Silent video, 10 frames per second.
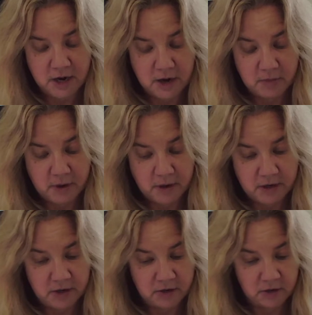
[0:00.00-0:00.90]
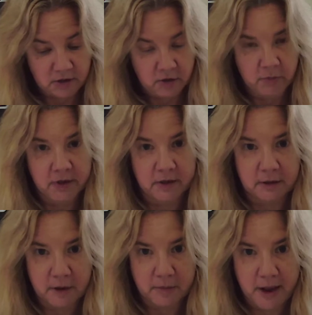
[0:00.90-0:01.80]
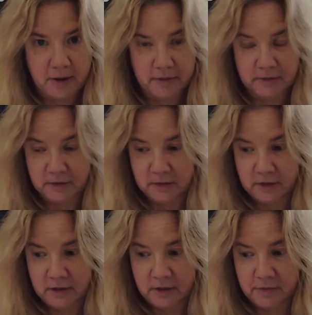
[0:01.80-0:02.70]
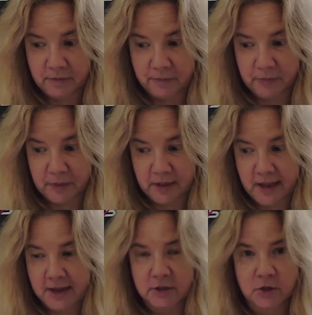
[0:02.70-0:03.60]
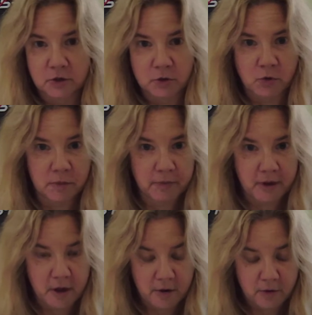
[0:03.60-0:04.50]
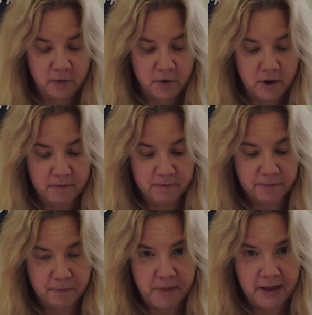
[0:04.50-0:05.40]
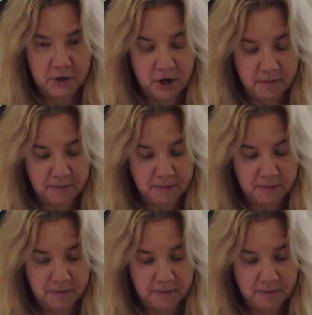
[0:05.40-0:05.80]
But here's a little bit about the Cancer-Scorpio matchup.